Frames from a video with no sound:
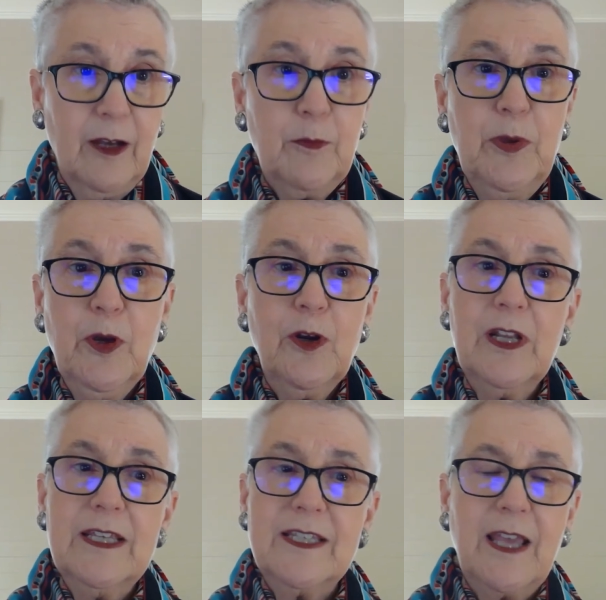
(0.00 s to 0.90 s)
A
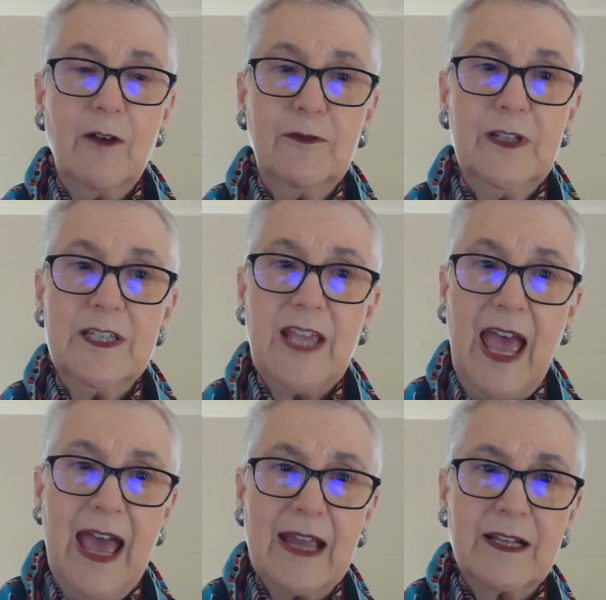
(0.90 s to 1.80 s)
purely selfless
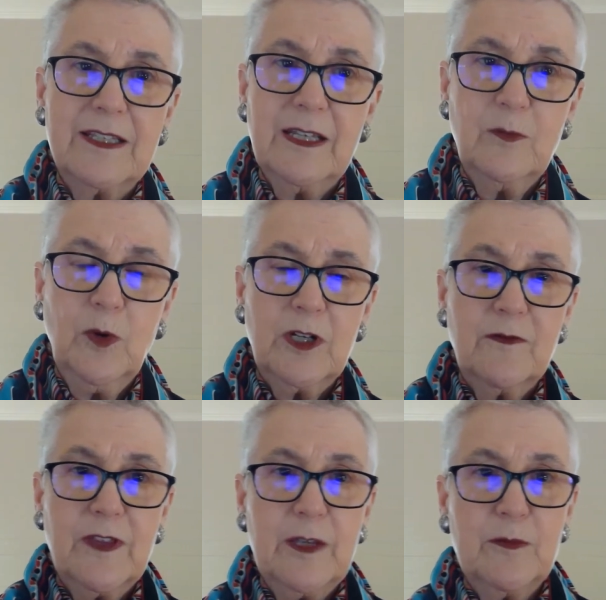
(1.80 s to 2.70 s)
act, said one
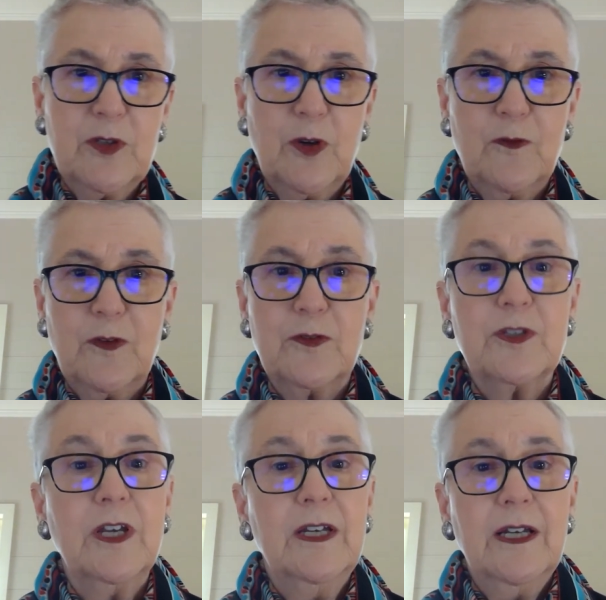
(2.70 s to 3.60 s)
of the
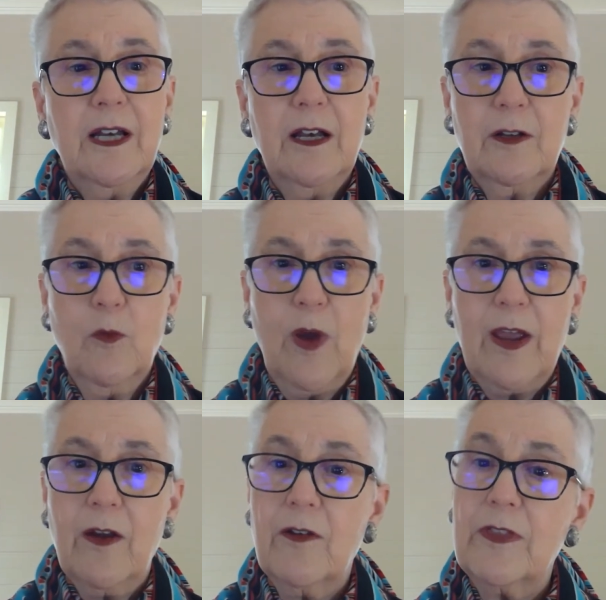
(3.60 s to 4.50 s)
observers,
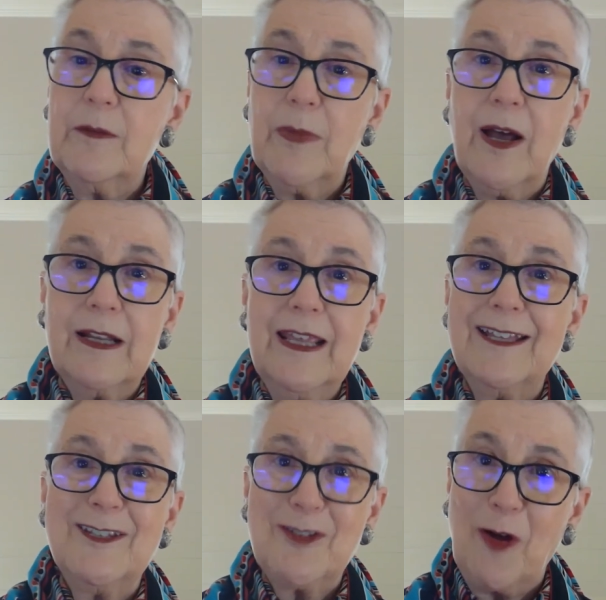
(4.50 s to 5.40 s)
unaware that Bonney
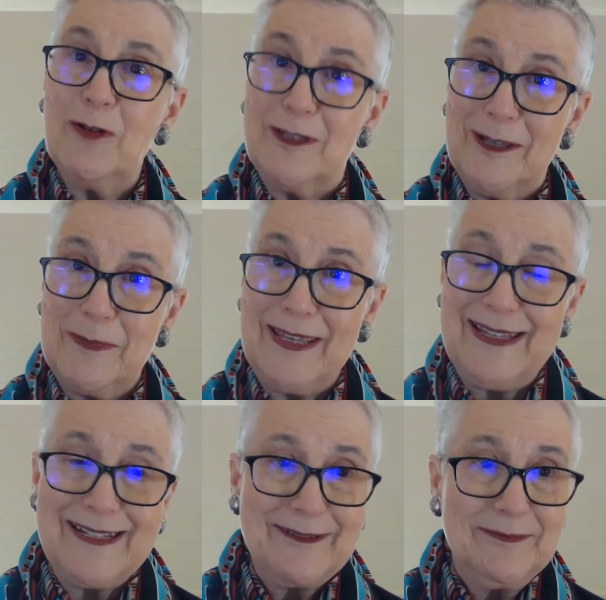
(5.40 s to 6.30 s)
had stolen the
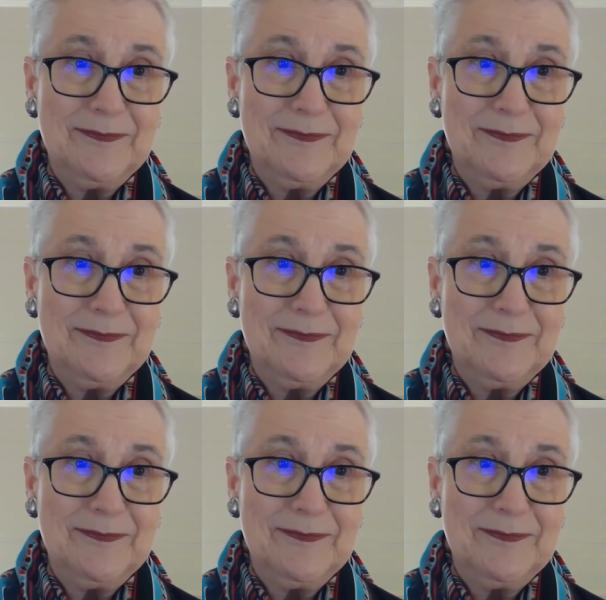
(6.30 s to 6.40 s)
meat.